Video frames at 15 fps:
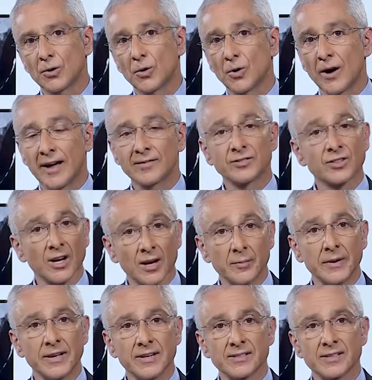or have
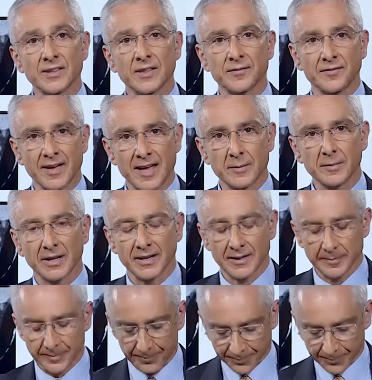diabetes in the family.